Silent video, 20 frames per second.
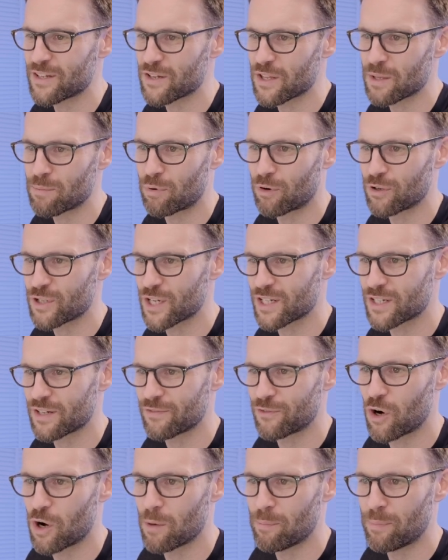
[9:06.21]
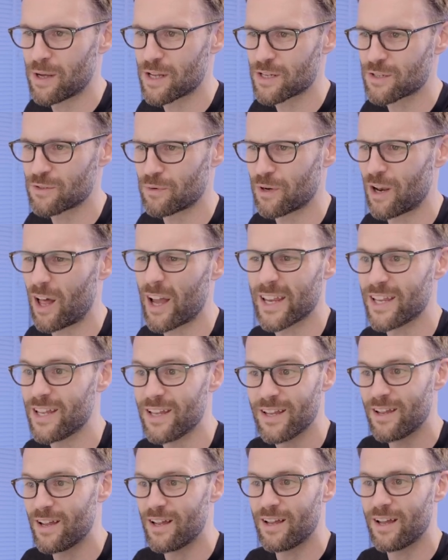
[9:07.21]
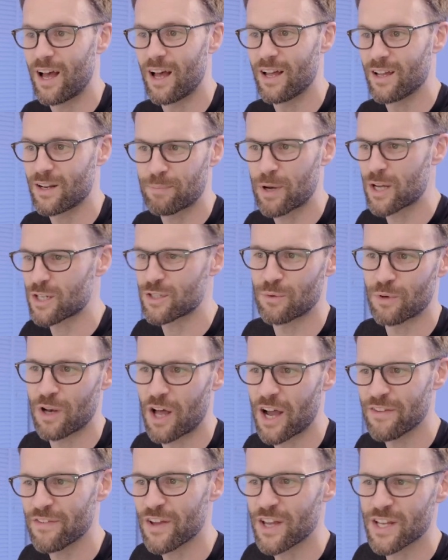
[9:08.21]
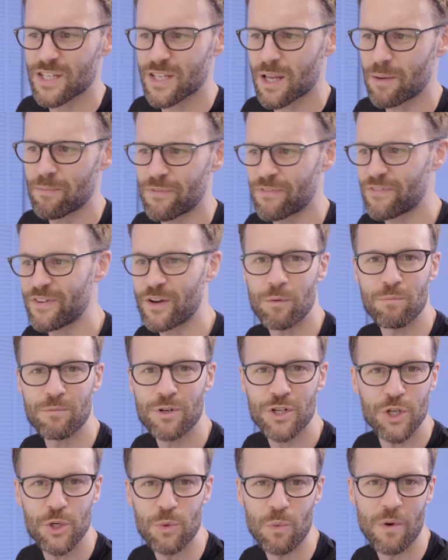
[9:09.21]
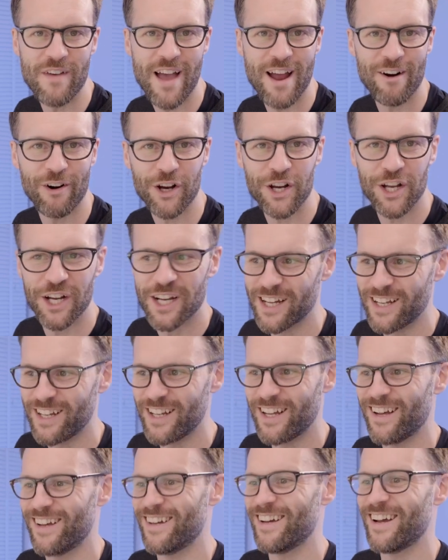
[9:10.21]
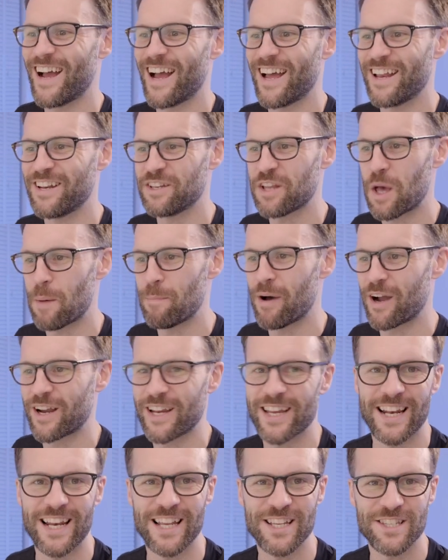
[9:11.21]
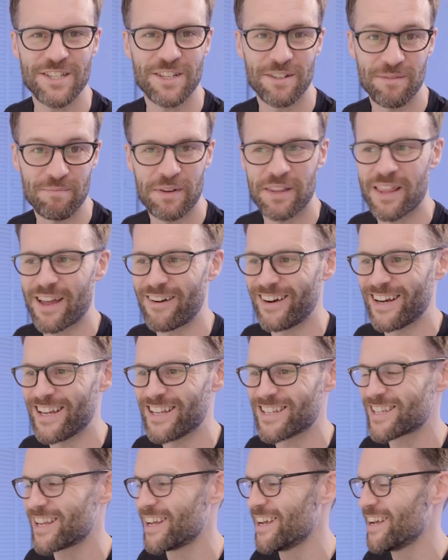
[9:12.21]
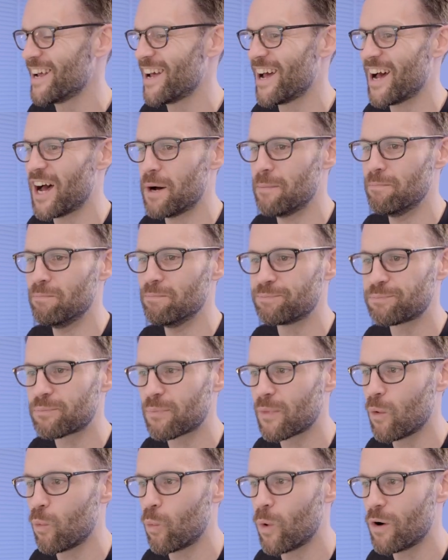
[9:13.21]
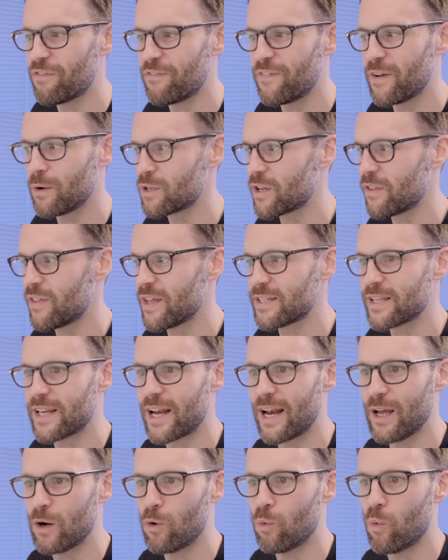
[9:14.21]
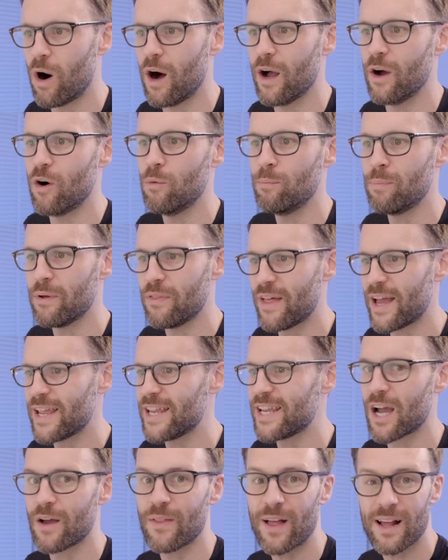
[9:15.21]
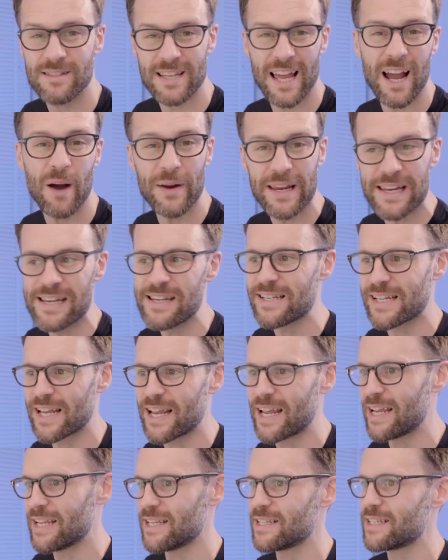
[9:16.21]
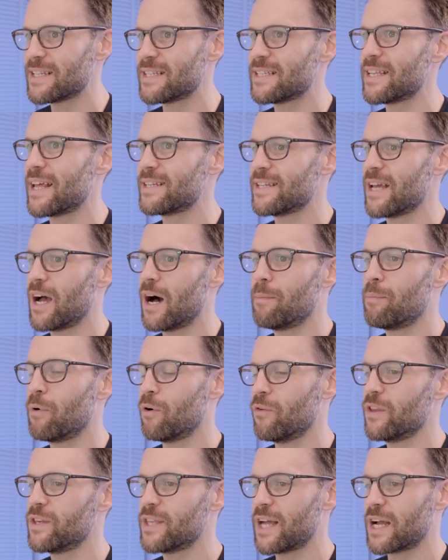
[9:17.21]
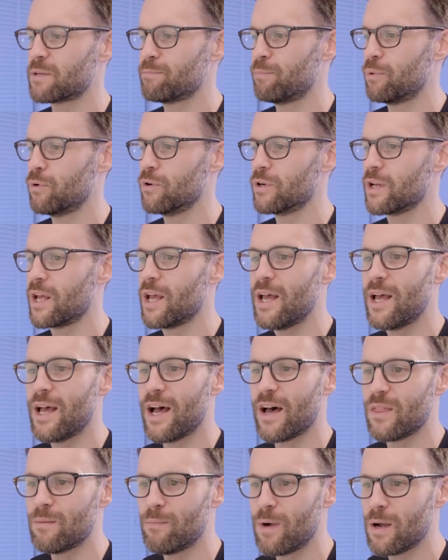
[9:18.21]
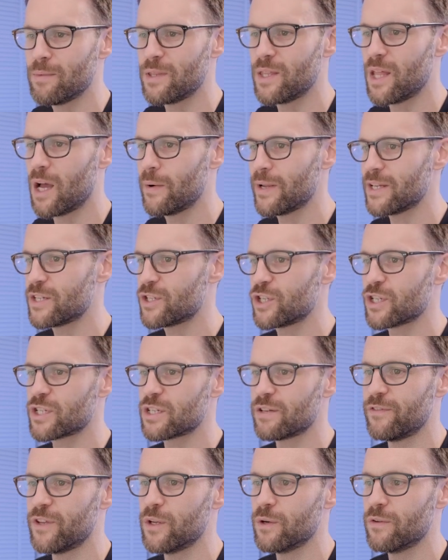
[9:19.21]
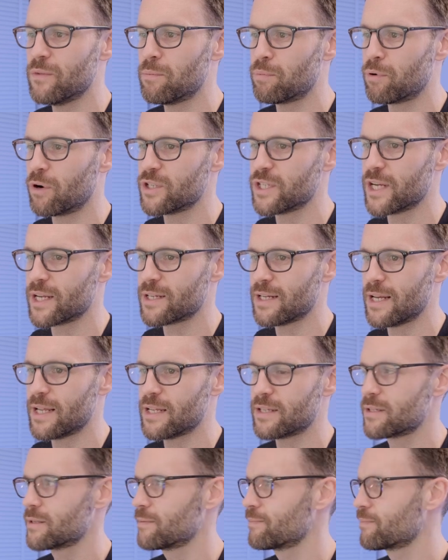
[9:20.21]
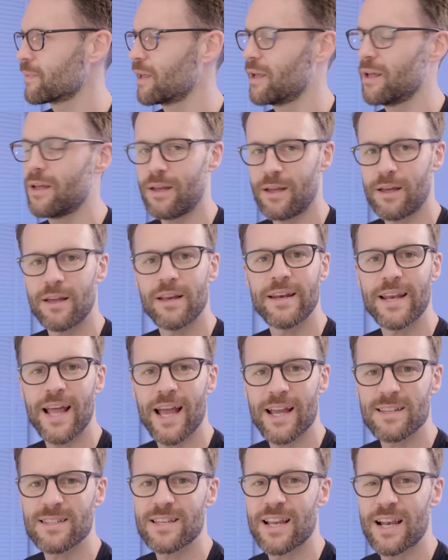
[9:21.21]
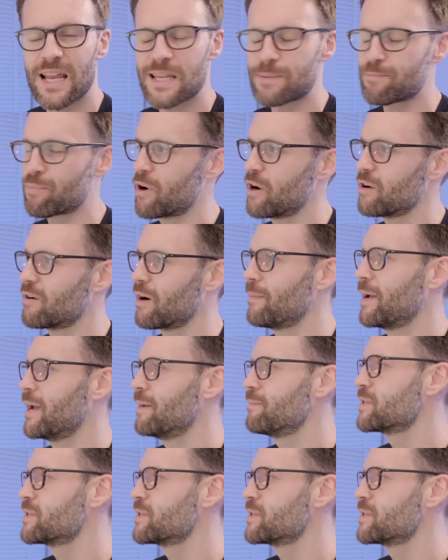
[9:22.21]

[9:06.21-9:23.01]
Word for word: So the projects I've got a personal life, uh, personal life, some film shoot with Erica, uh, and a bucket list, but there it is. Um, we'll filter this in a little while, but there you go, that's how easy it is to set it up on the dashboard. At the moment though, it's just a view of the projects list. Next, let's program it.